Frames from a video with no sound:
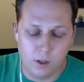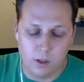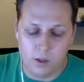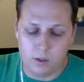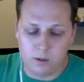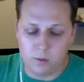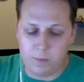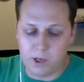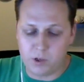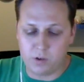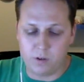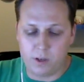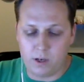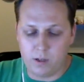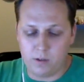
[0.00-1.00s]
to make
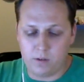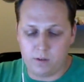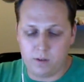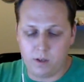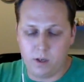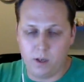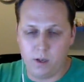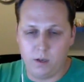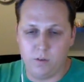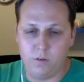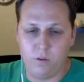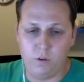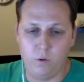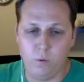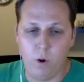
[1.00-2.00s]
sure that it is
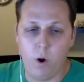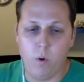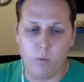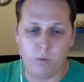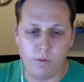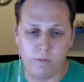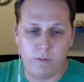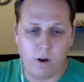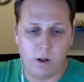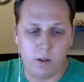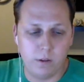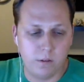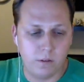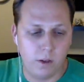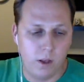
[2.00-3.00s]
you own the
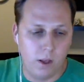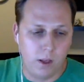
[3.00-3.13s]
funds.